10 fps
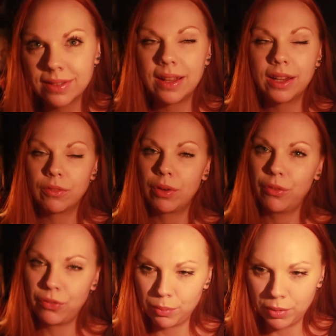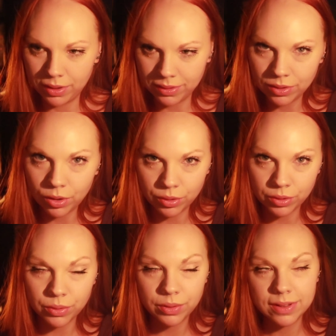is like a very feminine
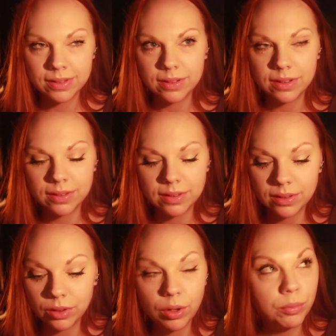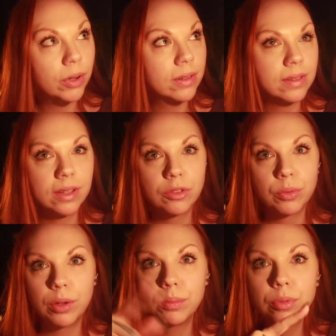oracle, I said this in the unboxing as
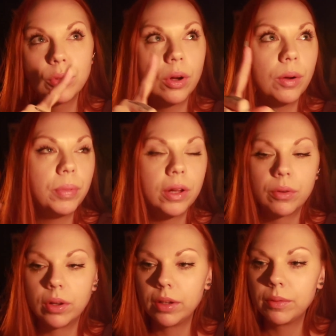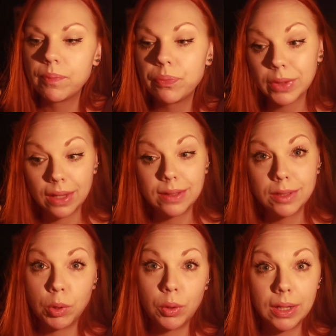well. Blew up, by the way.
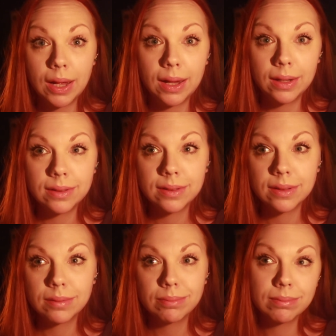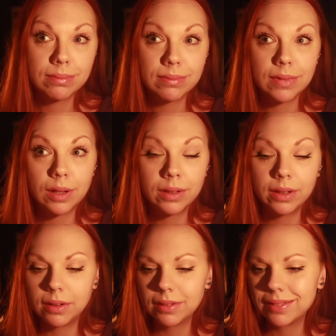Spirit guides are
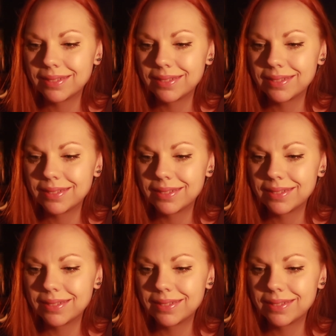near.